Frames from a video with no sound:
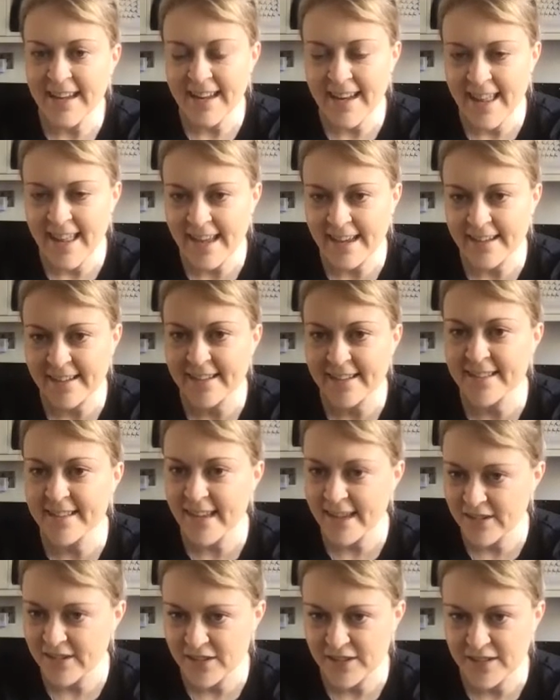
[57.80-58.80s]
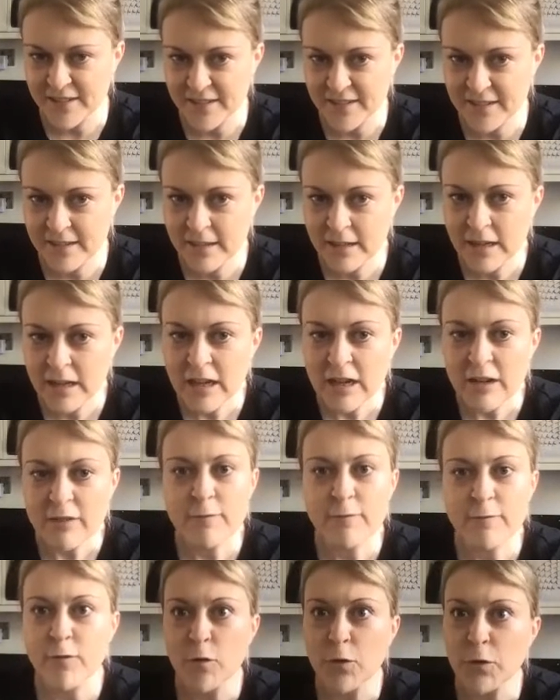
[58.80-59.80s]
legs session.
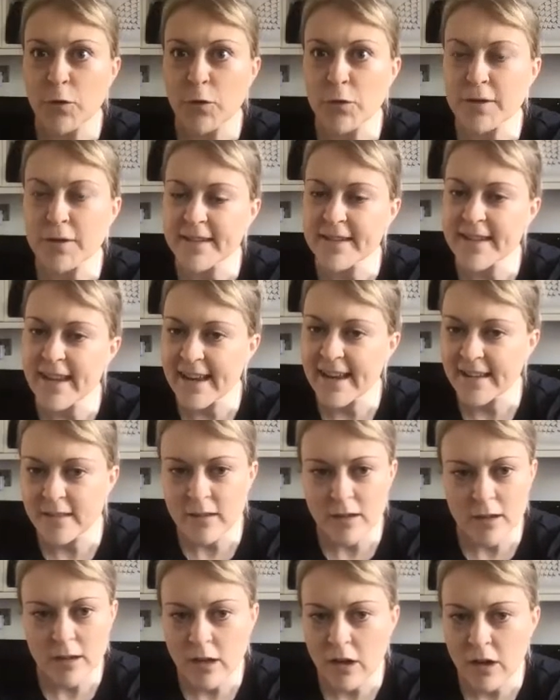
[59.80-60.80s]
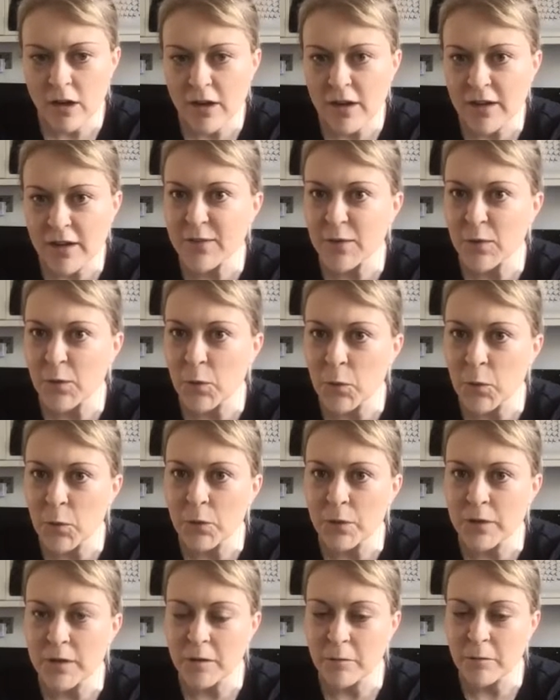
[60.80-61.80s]
For today's class,
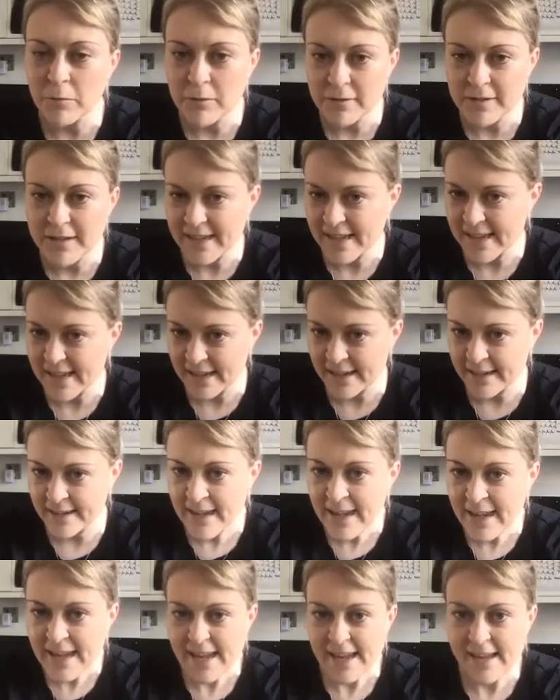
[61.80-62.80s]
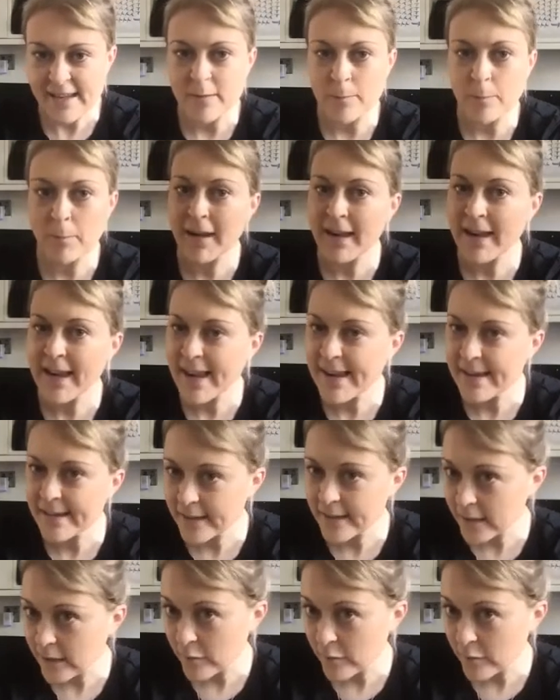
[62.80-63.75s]
all you will need is plenty of